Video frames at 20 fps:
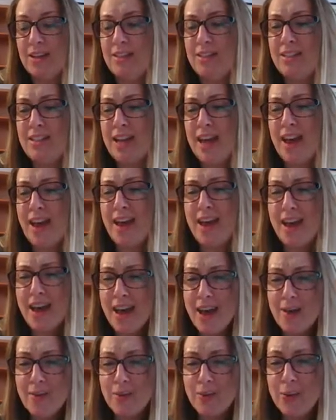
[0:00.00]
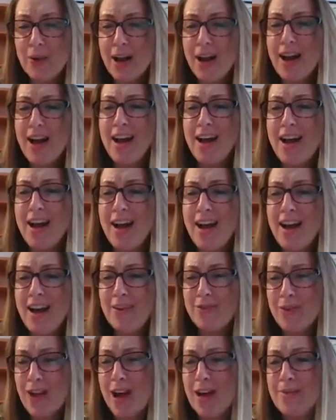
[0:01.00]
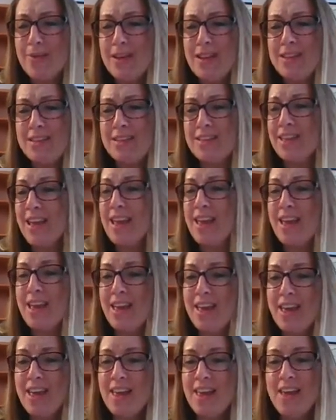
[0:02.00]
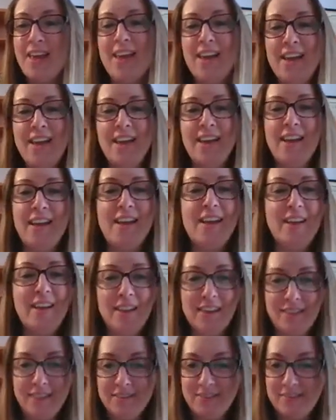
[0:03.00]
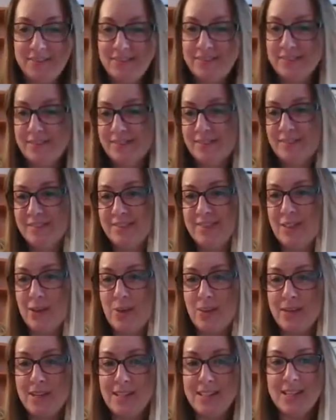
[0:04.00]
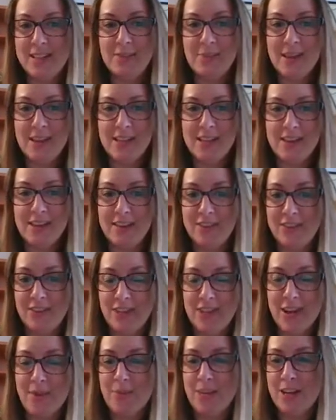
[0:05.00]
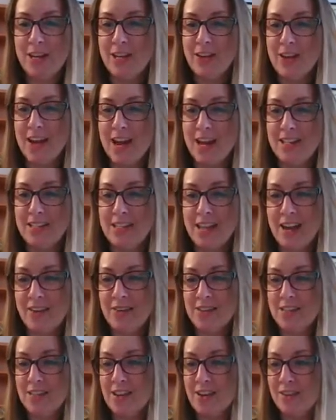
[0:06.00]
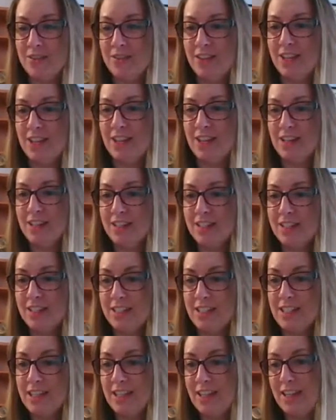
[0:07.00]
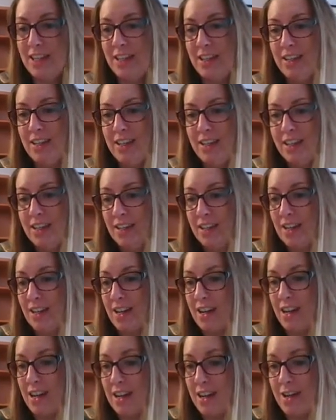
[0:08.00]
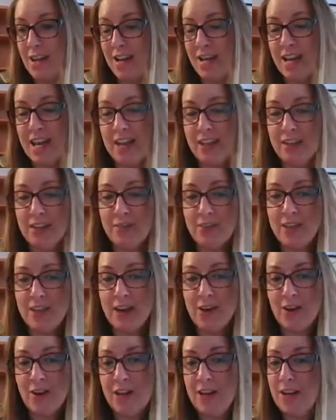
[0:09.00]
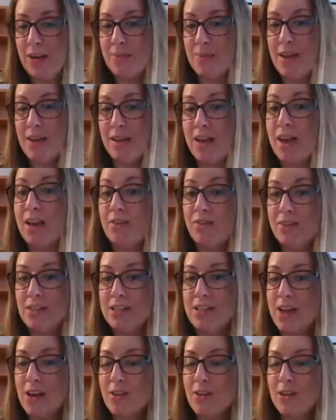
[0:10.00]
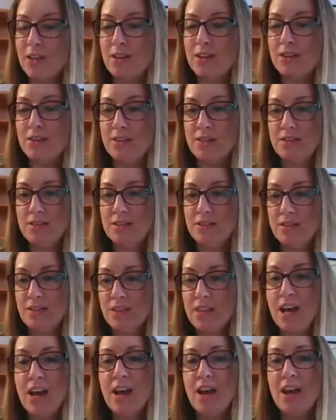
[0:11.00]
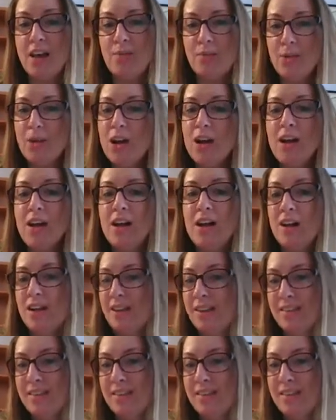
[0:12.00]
Deborah Robinson. Do you want me to sing my song for Deborah, you guys? I have a song for her, because I can't live without her in my life, is how it goes. Deborah,